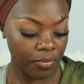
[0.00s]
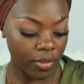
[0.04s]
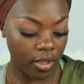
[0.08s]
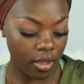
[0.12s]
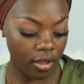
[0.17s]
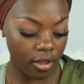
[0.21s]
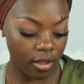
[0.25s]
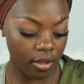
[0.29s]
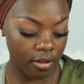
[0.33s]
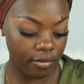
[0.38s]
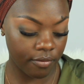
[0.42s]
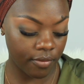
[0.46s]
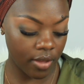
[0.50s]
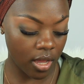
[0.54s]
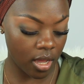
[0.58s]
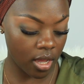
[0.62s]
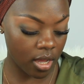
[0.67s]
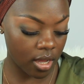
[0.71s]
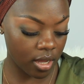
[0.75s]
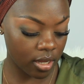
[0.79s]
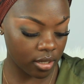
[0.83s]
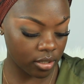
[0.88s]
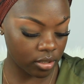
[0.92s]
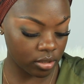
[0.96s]

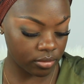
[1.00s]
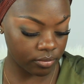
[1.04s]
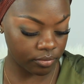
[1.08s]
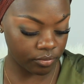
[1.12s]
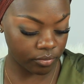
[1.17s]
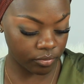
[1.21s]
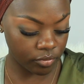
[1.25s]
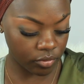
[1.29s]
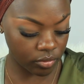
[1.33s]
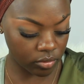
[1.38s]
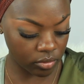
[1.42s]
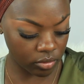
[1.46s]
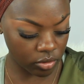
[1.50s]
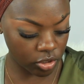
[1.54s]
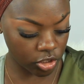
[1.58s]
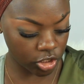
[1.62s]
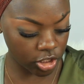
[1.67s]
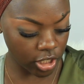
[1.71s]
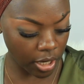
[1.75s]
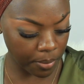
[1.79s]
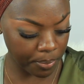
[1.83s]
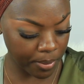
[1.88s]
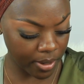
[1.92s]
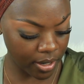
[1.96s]
of
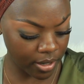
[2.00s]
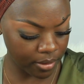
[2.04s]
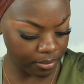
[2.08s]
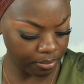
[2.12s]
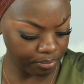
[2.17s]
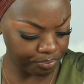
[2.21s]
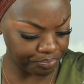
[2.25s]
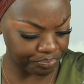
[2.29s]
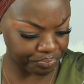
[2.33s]
shepherd.